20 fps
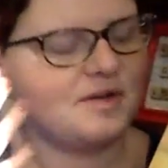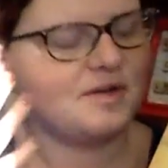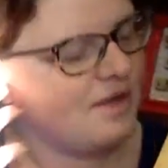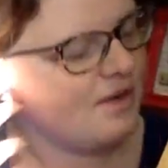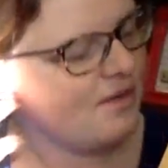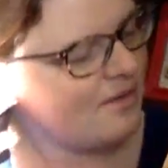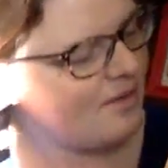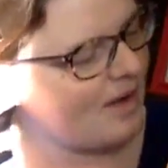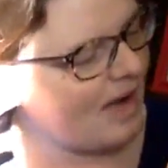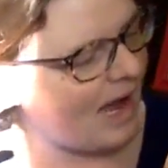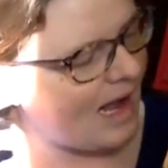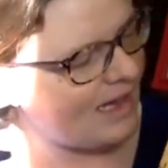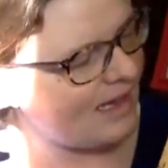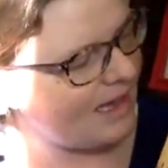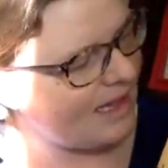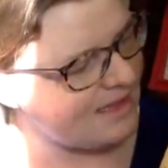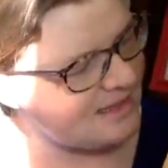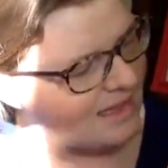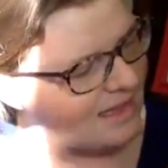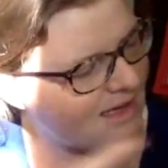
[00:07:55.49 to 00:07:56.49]
So I
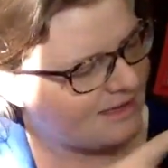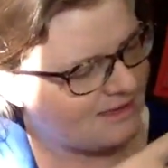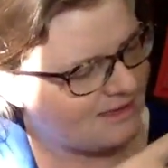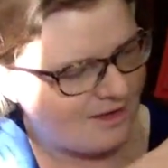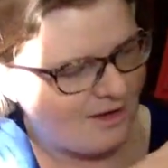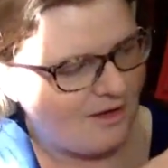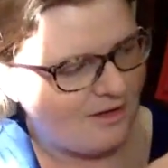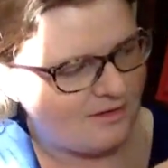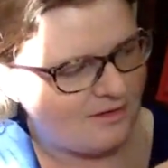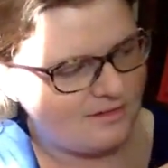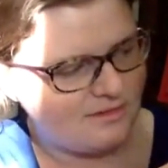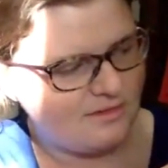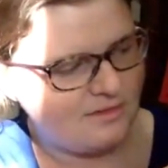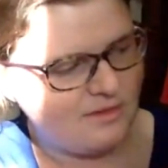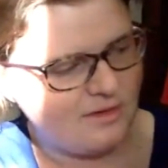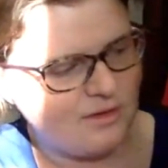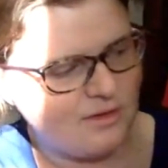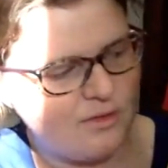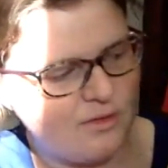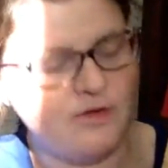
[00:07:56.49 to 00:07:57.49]
like that it's called
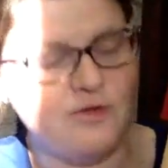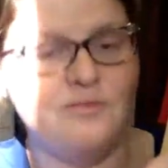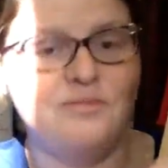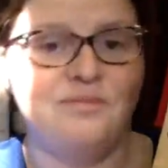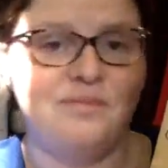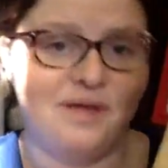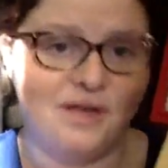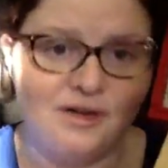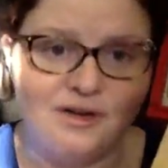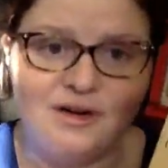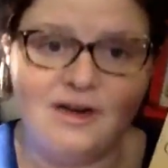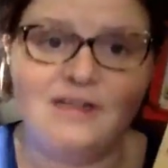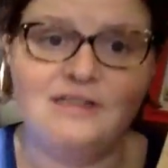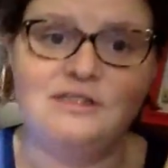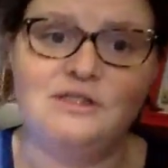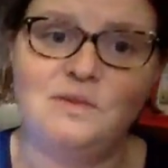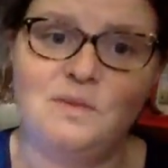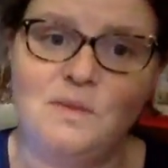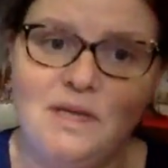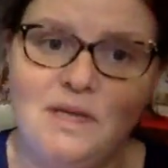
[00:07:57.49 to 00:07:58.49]
The Corner of Bitter and
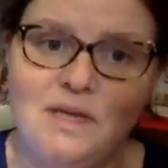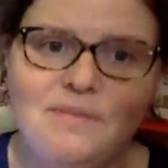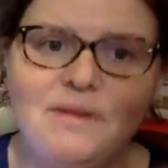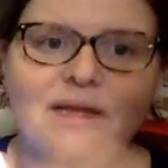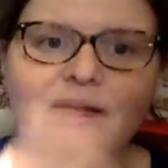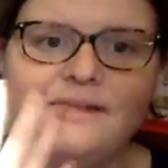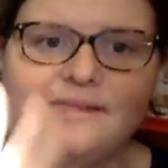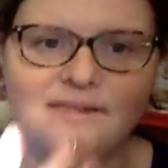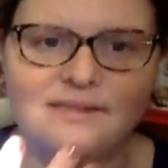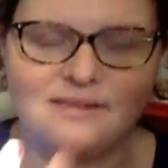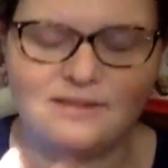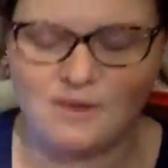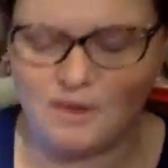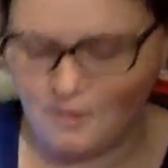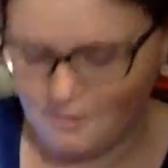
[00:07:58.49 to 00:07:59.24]
Sweet, because